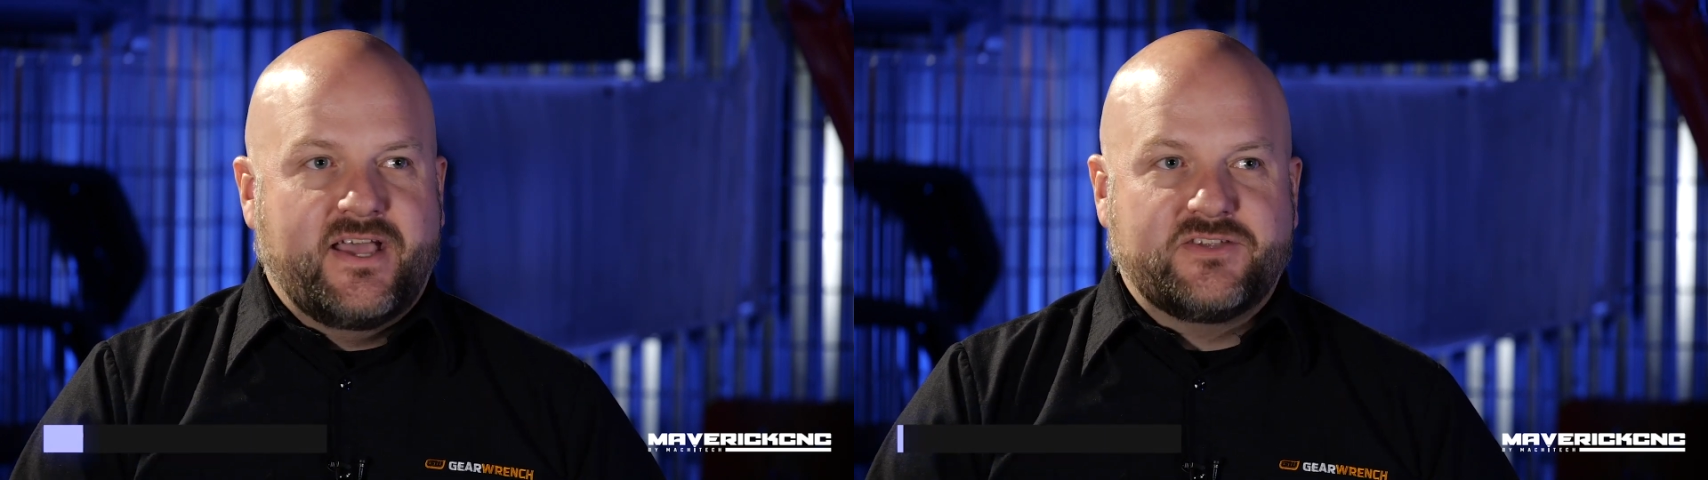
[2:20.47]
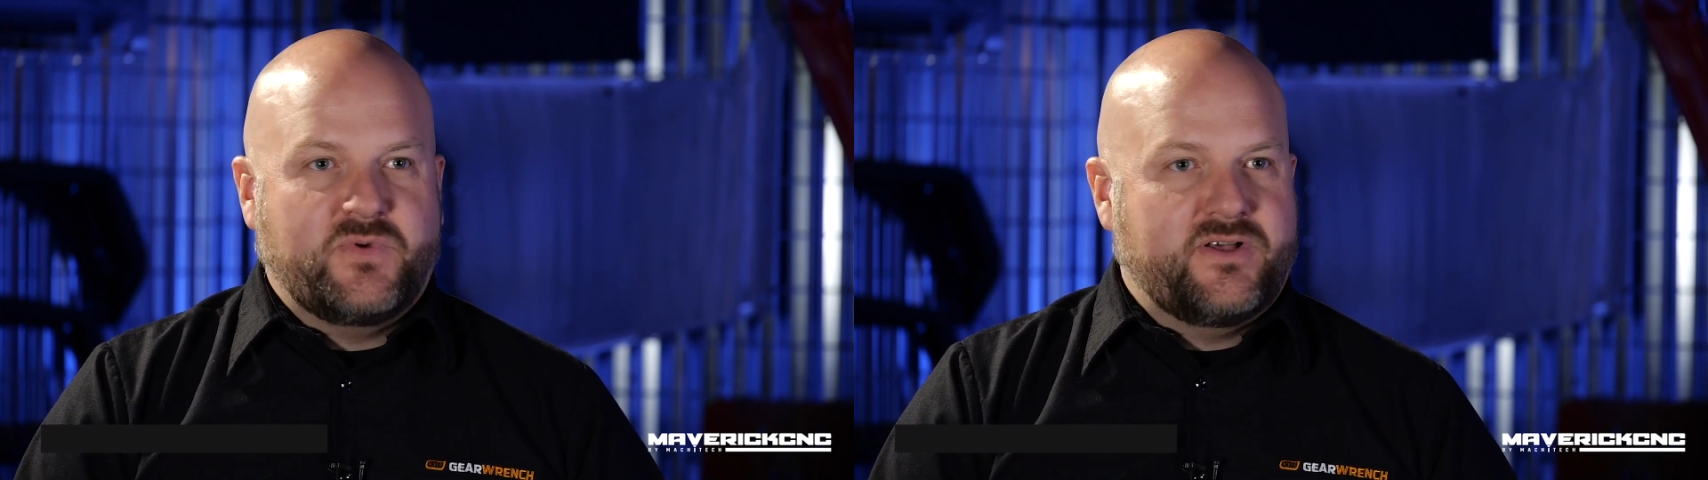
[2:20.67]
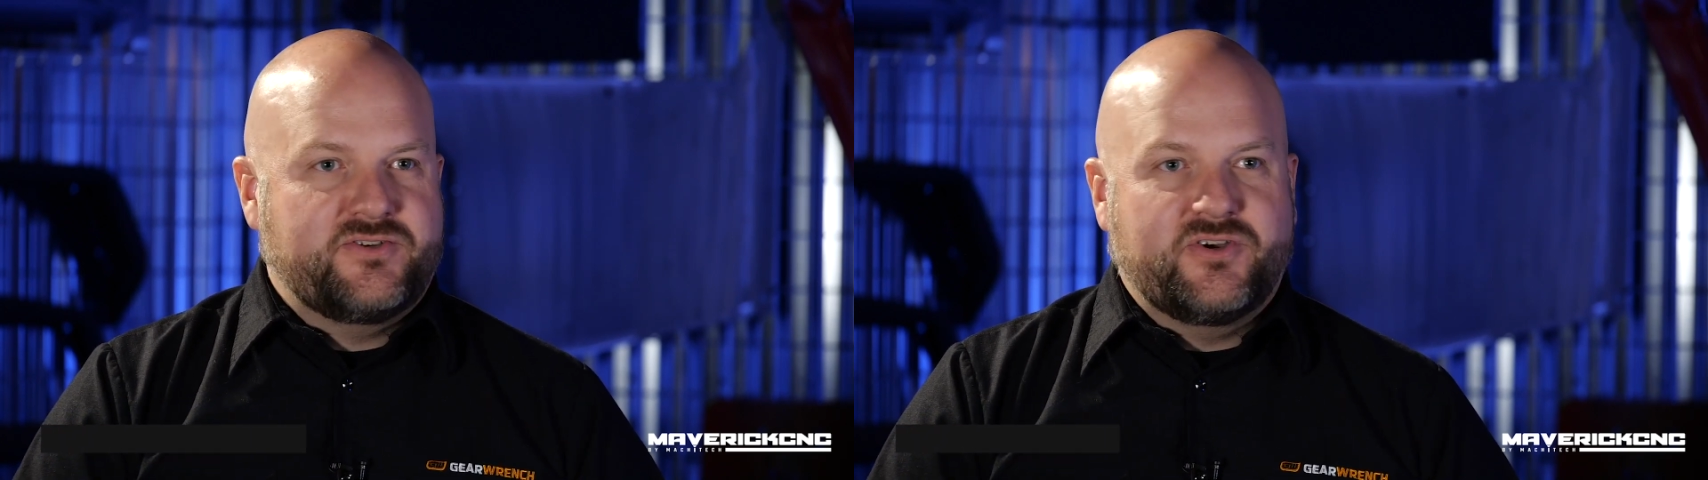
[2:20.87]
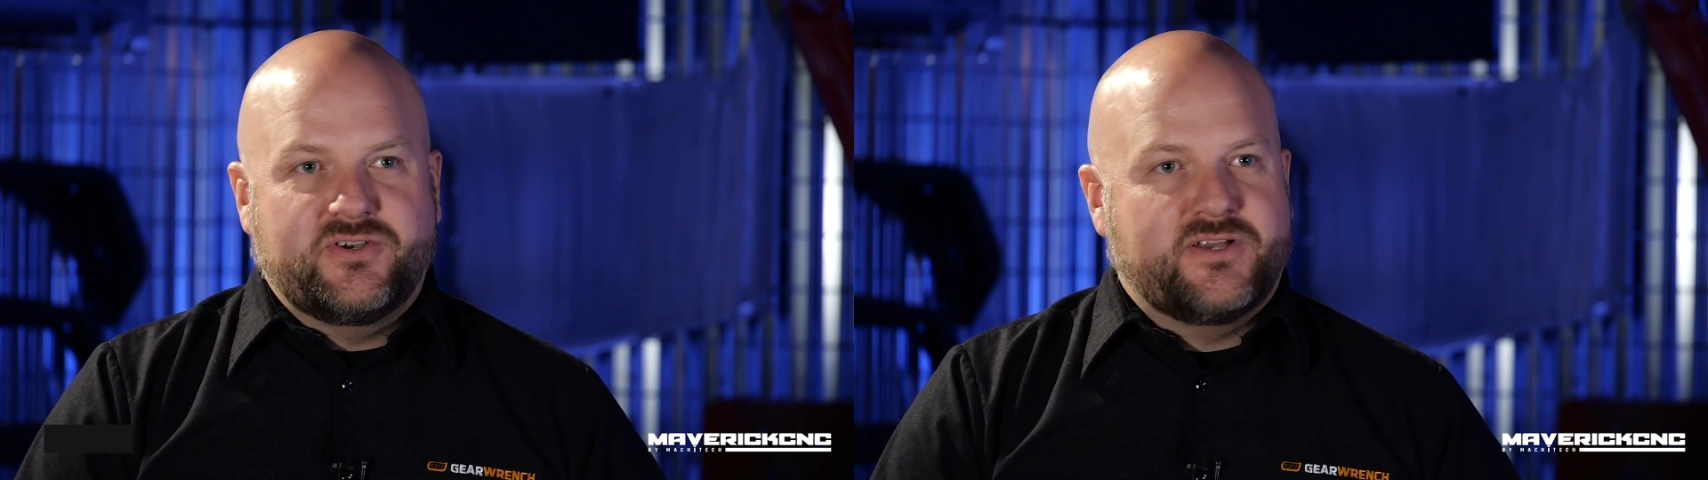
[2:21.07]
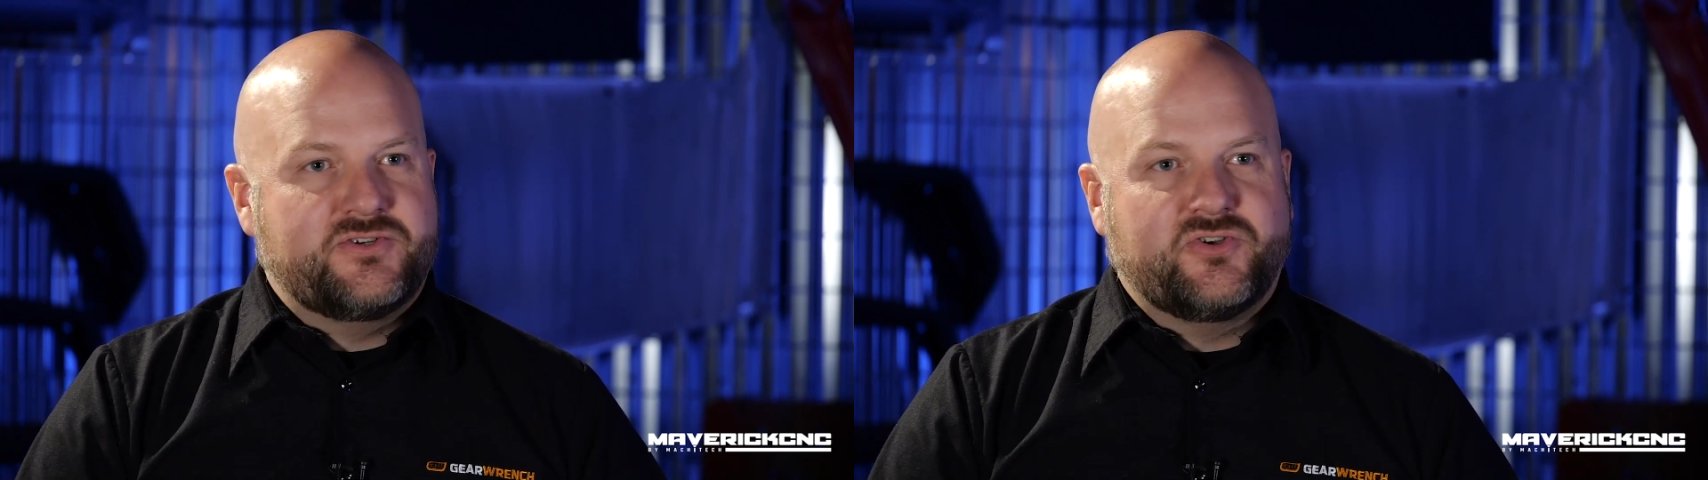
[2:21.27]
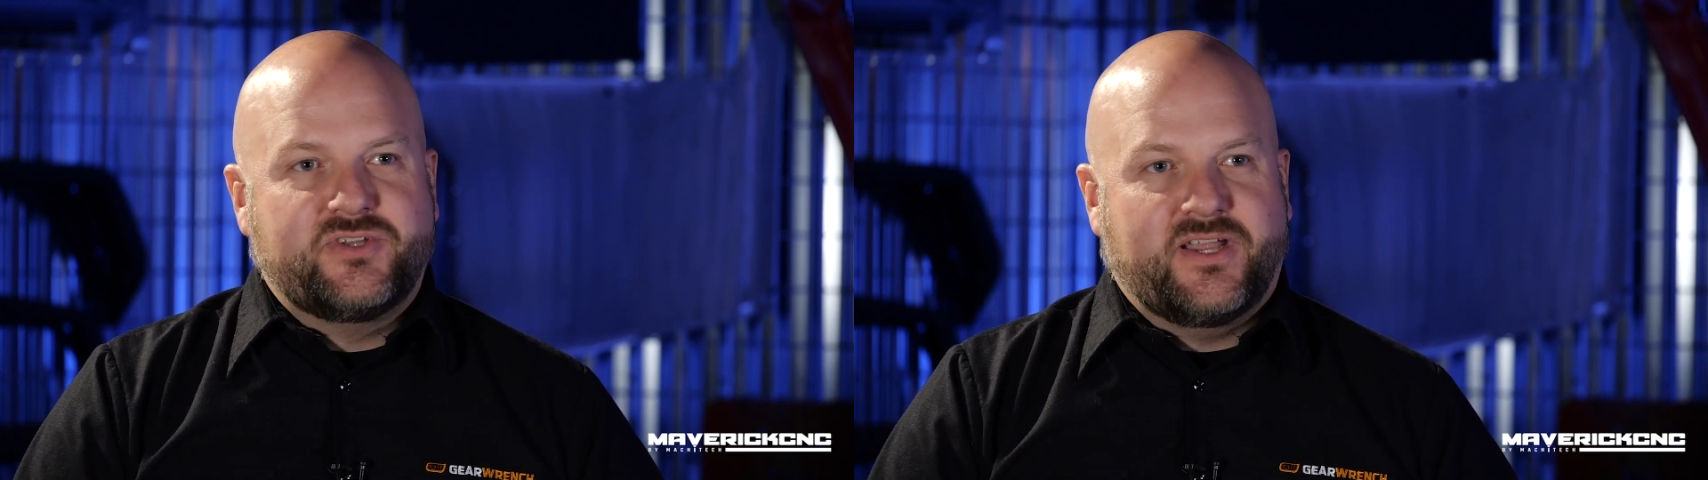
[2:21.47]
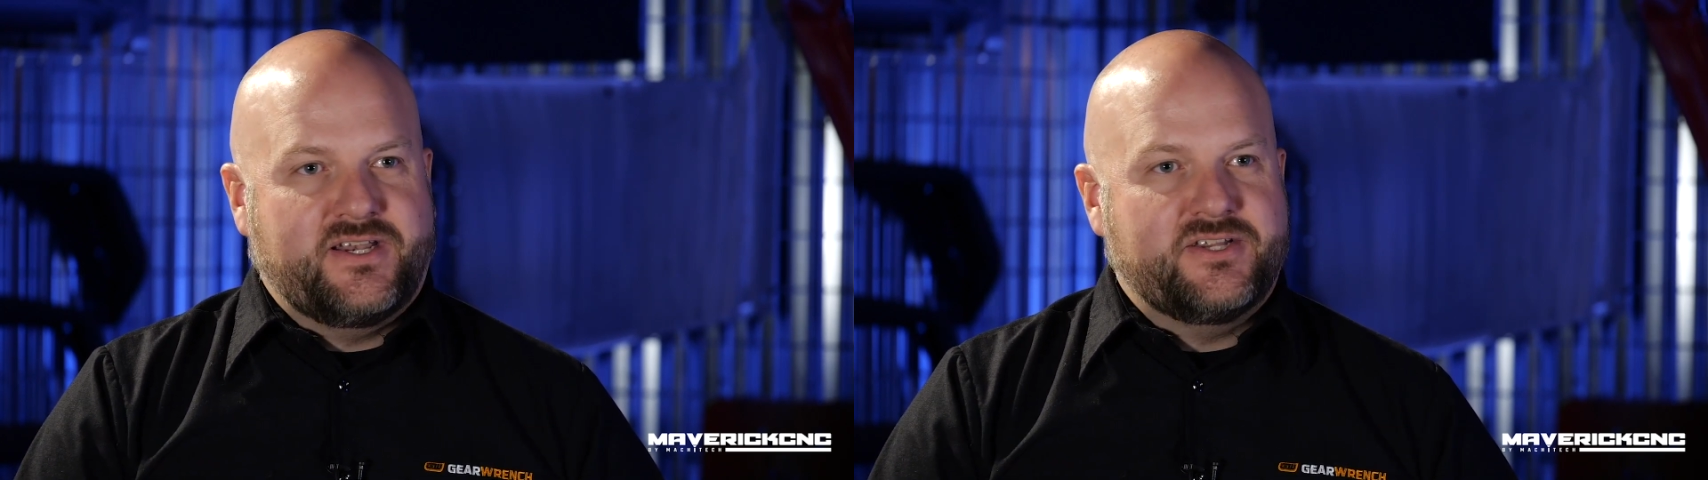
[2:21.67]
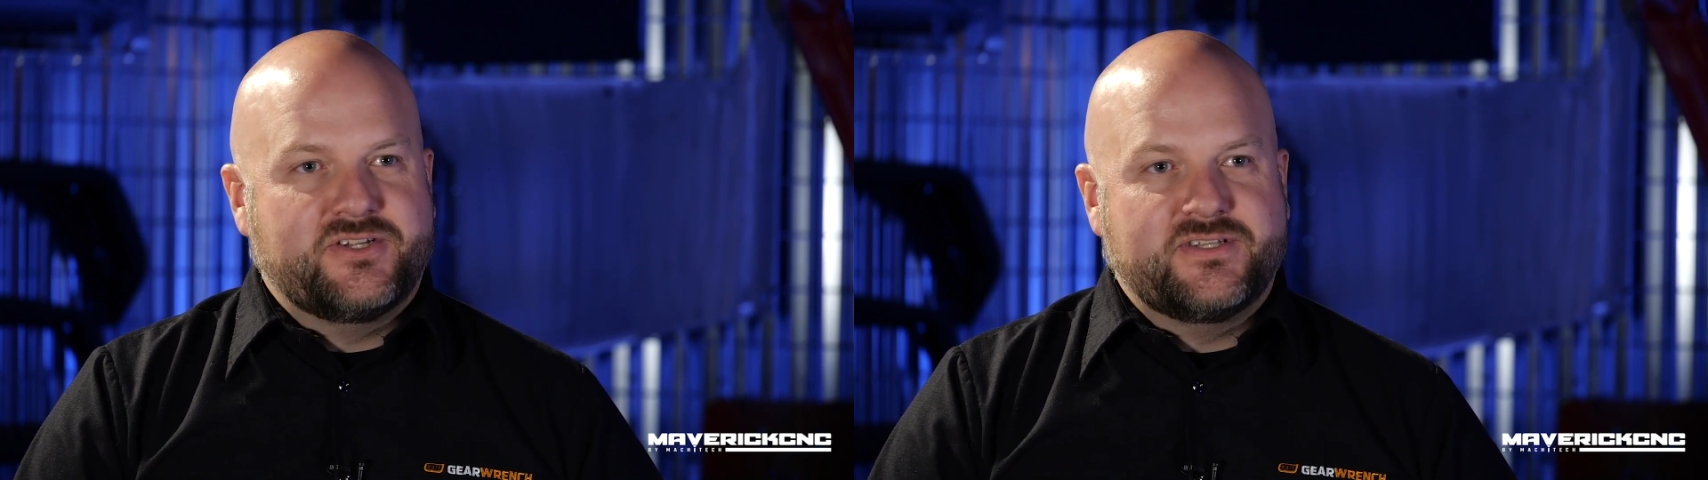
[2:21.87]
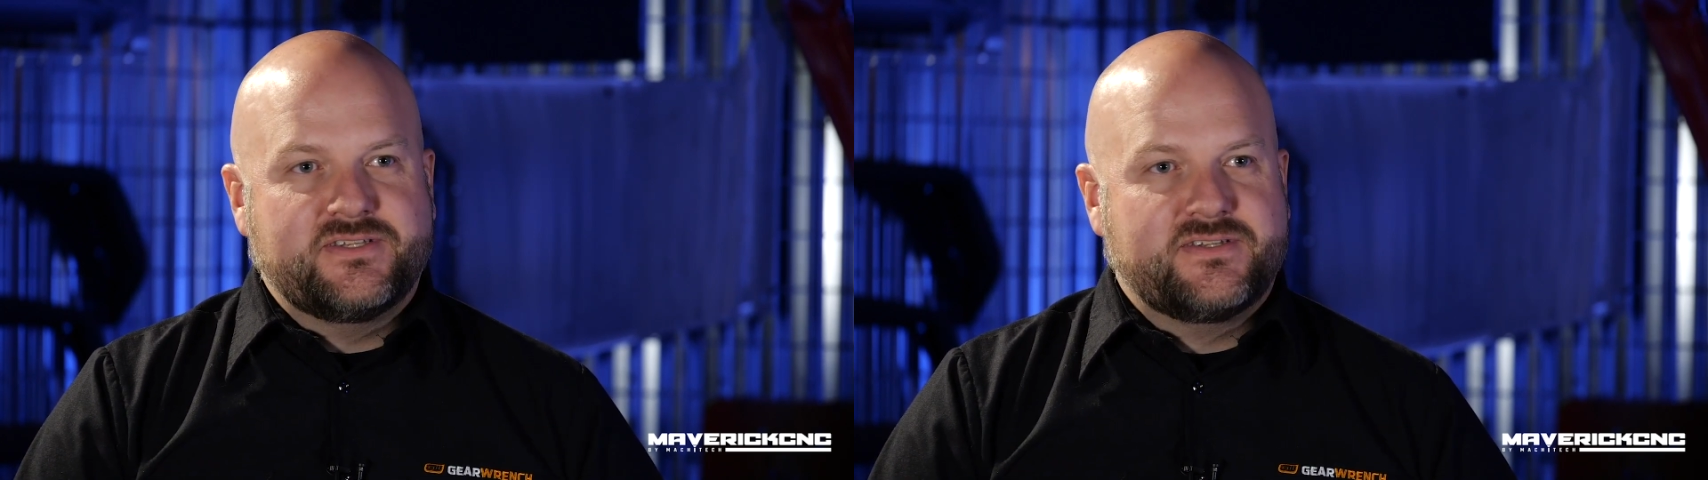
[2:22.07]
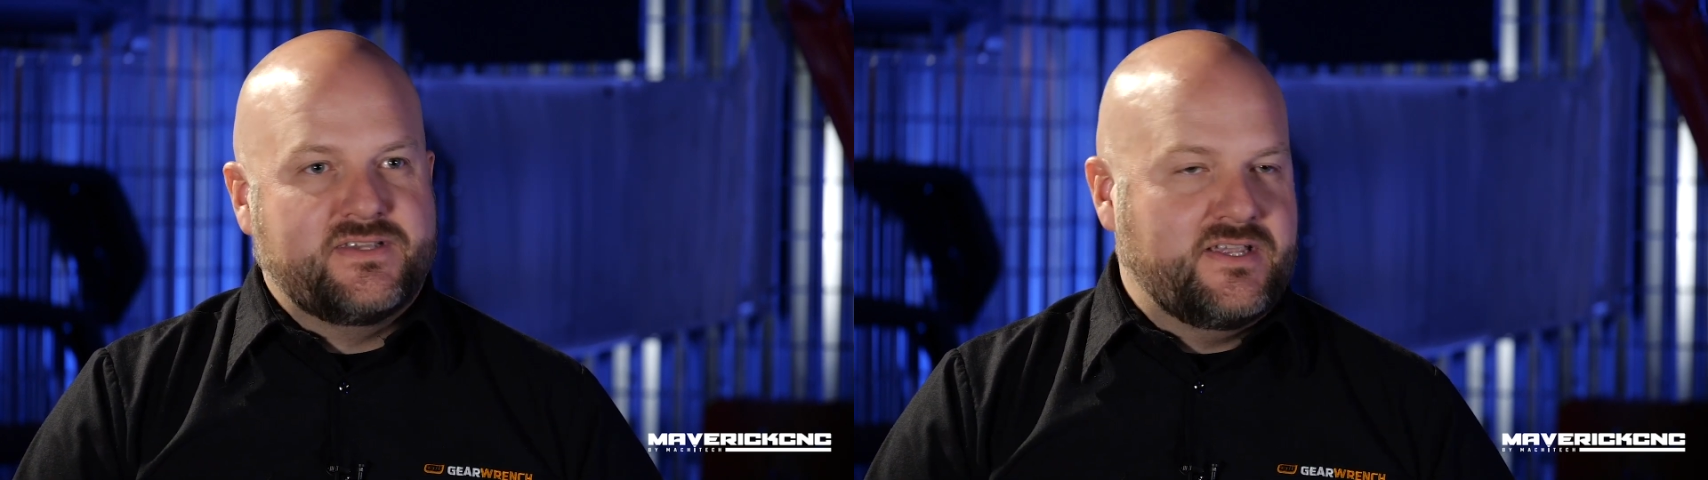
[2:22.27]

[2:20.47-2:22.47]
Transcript: as well as your industrial technicians,